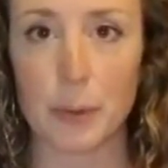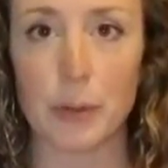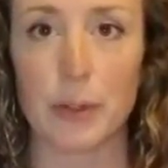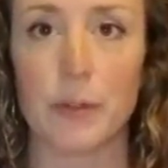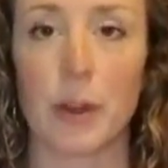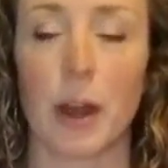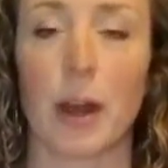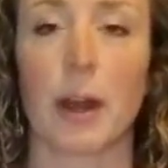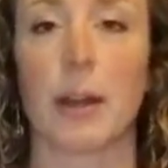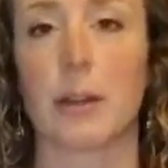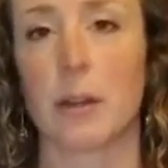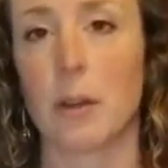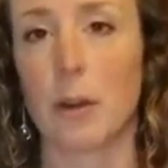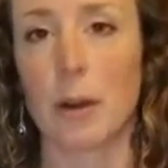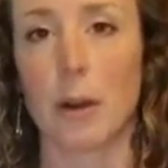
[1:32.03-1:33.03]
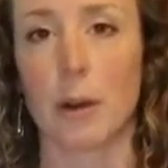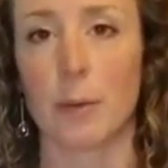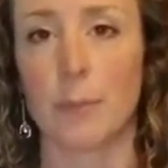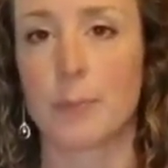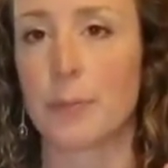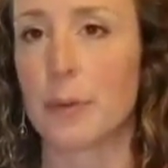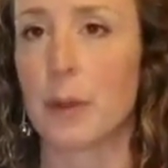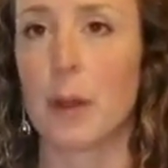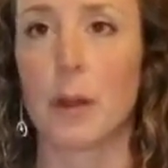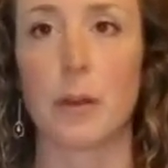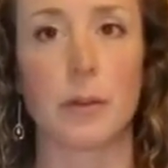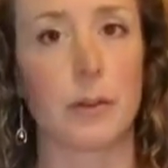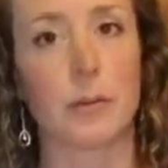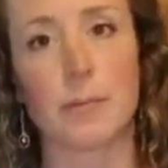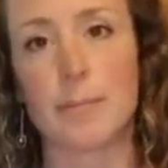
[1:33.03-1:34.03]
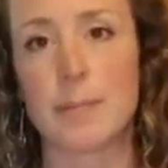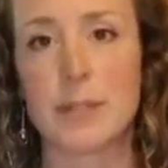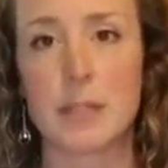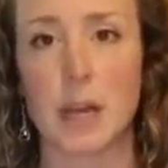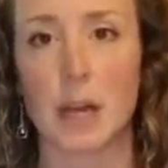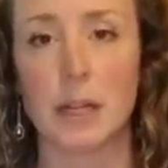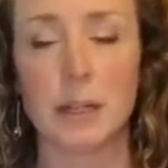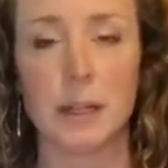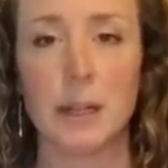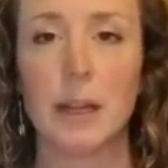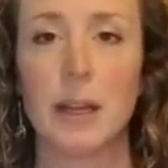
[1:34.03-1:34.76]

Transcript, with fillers: You've got your, uh, your sun,